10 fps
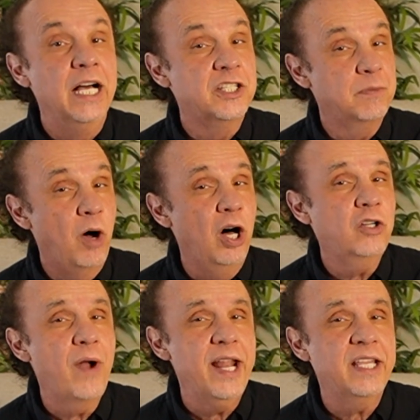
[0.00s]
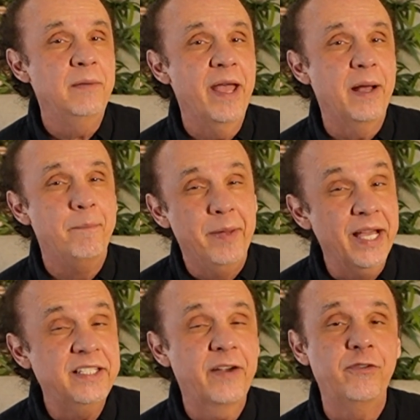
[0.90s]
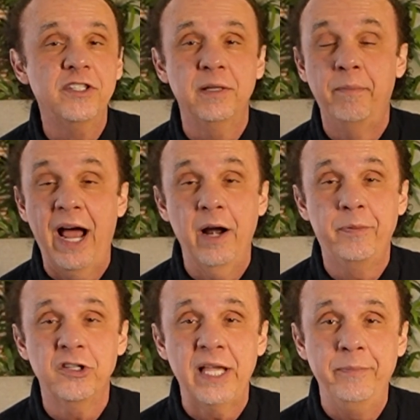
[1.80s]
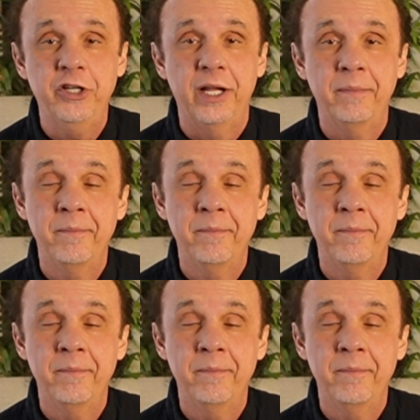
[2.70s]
A small credit can make a big difference in buyer perception.